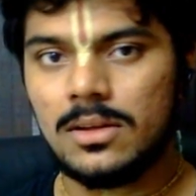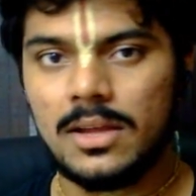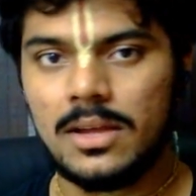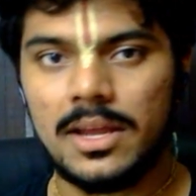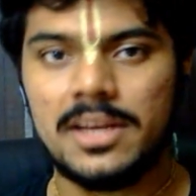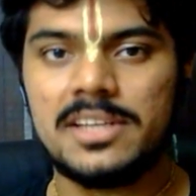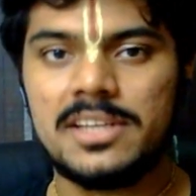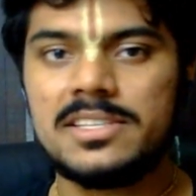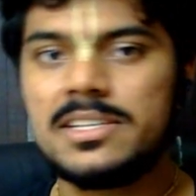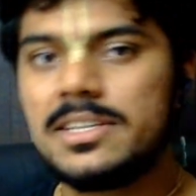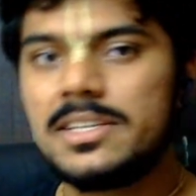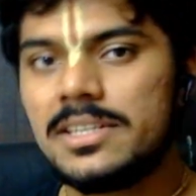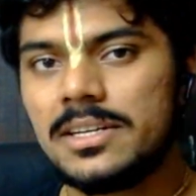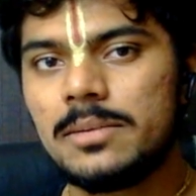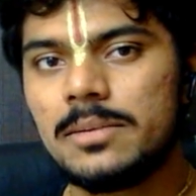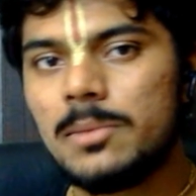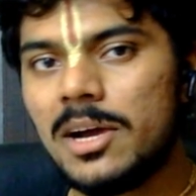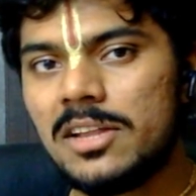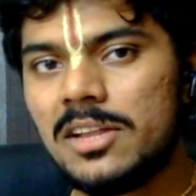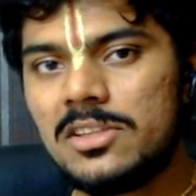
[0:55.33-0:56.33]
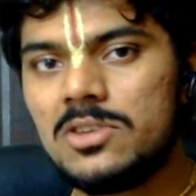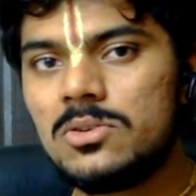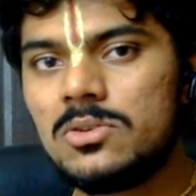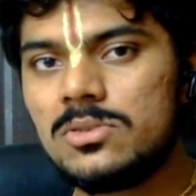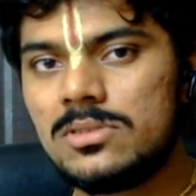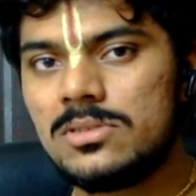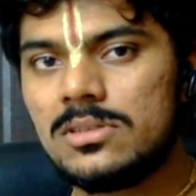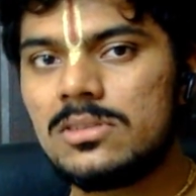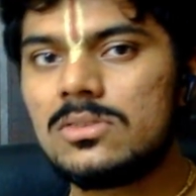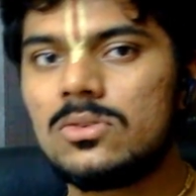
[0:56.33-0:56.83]
initiated by the
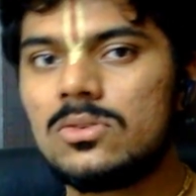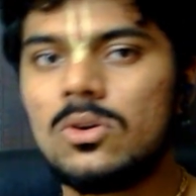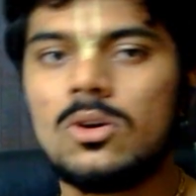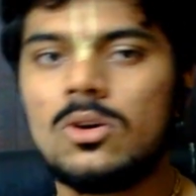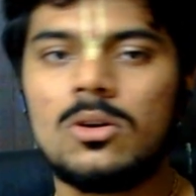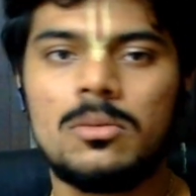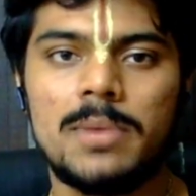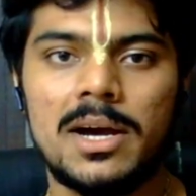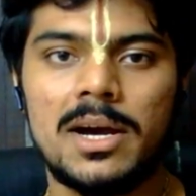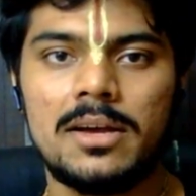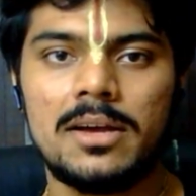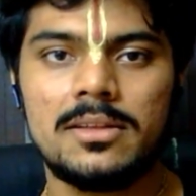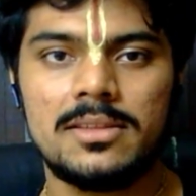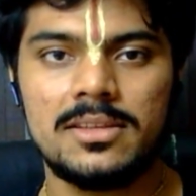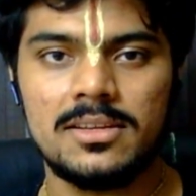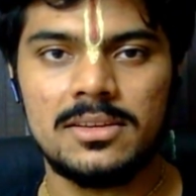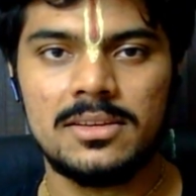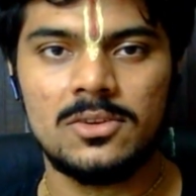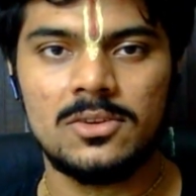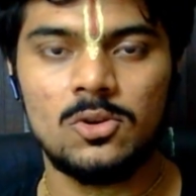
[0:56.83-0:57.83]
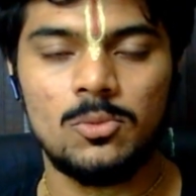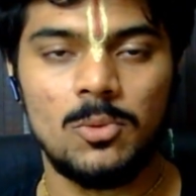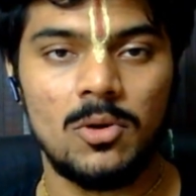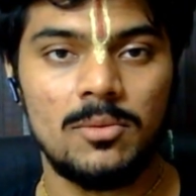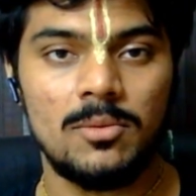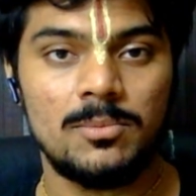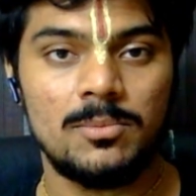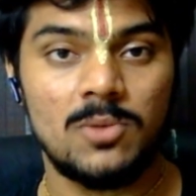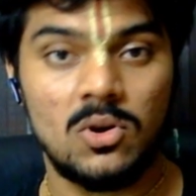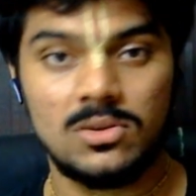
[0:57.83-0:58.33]
users or by the group
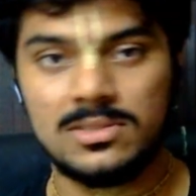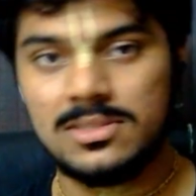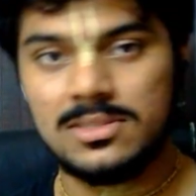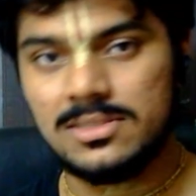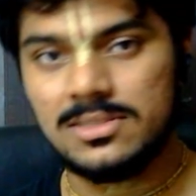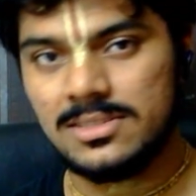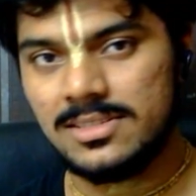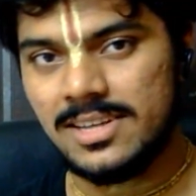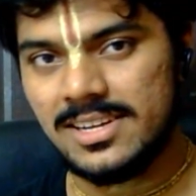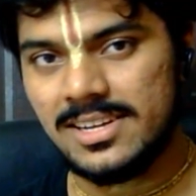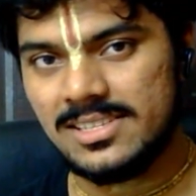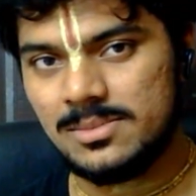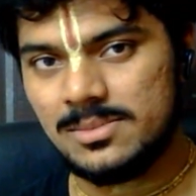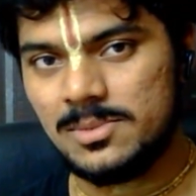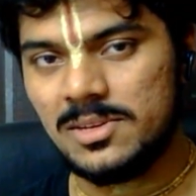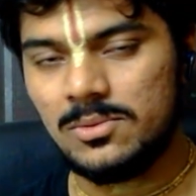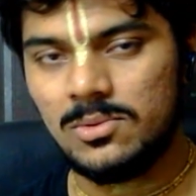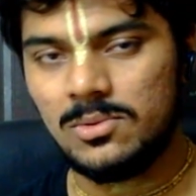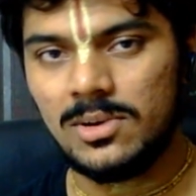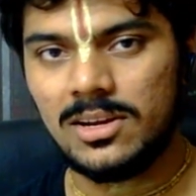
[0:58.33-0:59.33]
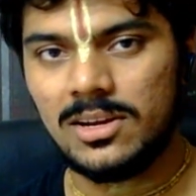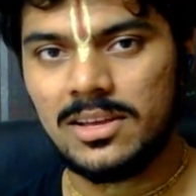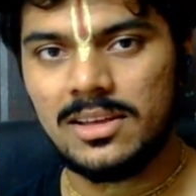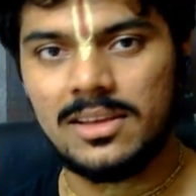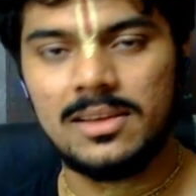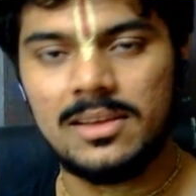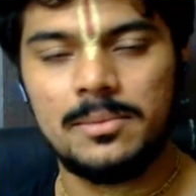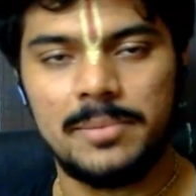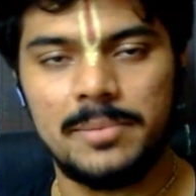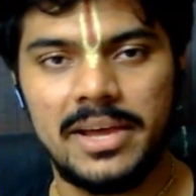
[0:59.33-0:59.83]
of processes that has been
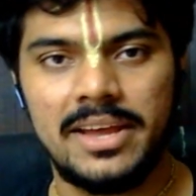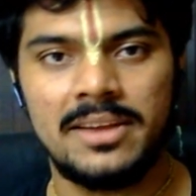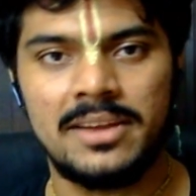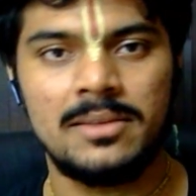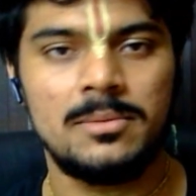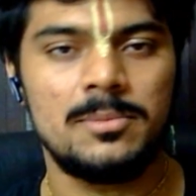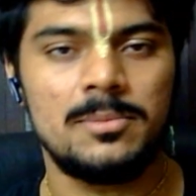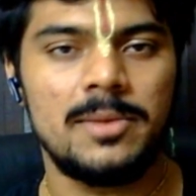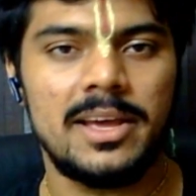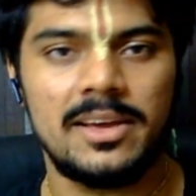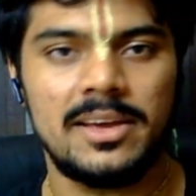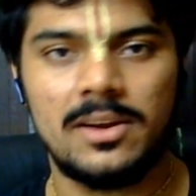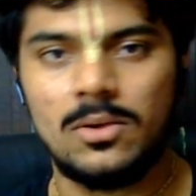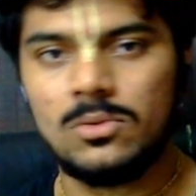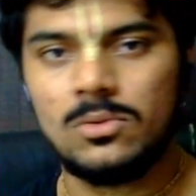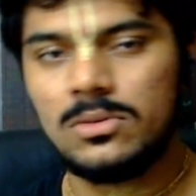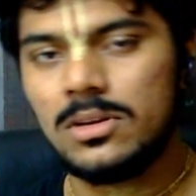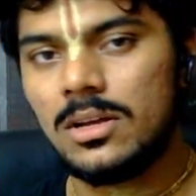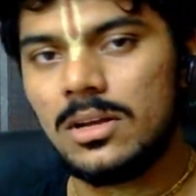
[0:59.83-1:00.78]
working in background